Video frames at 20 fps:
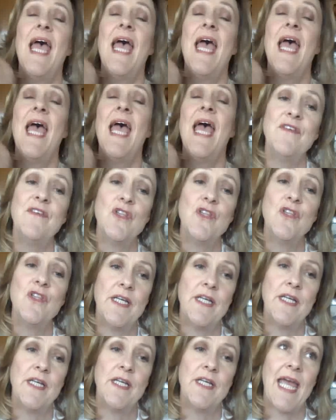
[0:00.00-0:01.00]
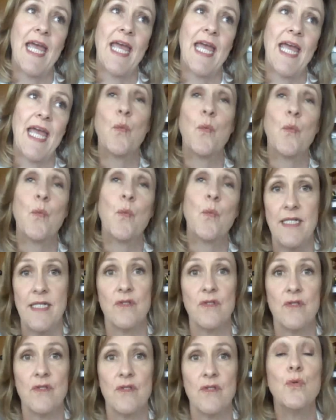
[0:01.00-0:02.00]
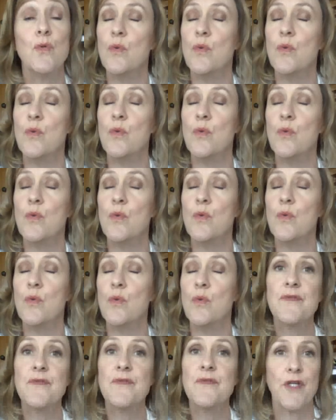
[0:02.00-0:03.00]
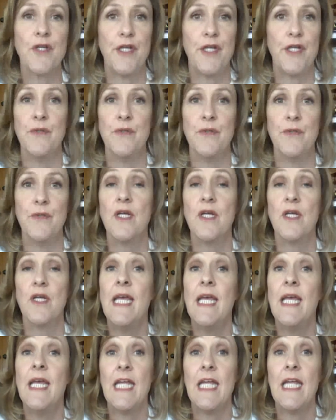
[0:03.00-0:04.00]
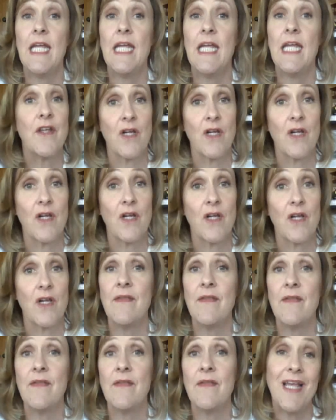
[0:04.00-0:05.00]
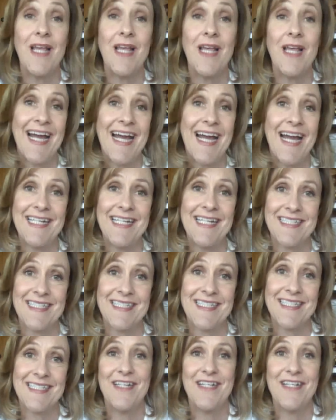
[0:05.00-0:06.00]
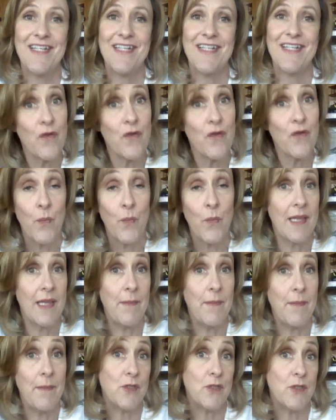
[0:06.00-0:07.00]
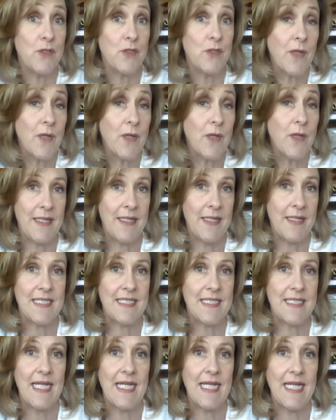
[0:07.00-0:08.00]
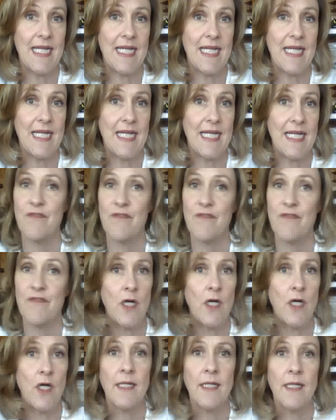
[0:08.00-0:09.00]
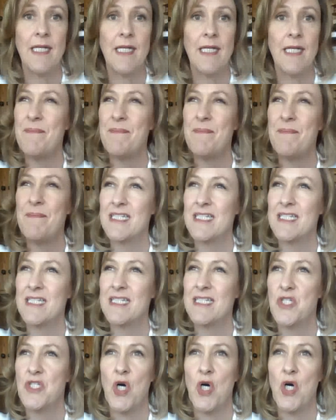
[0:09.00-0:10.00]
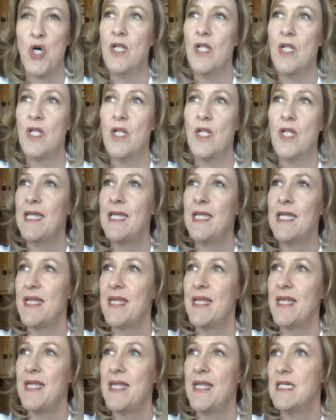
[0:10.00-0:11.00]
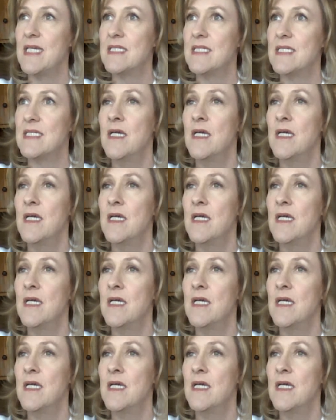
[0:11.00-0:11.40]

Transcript: Have a look at your windows. Windows are huge. If they're clean, they'll let light inside for when the people do come in to see it. But if they're not, it makes it dull, it makes it